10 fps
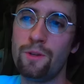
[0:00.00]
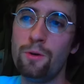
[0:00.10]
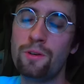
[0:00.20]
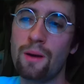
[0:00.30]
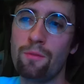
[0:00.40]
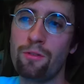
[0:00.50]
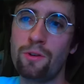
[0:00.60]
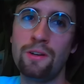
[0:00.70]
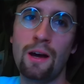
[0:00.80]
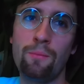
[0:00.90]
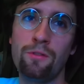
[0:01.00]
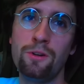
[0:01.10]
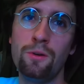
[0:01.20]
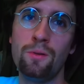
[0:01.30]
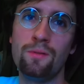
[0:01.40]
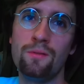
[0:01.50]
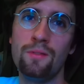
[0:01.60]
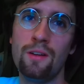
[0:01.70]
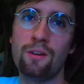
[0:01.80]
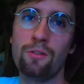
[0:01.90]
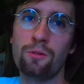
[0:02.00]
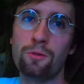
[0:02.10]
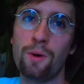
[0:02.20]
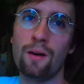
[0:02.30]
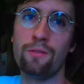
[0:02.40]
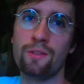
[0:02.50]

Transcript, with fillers: Two times three times two is also twelve.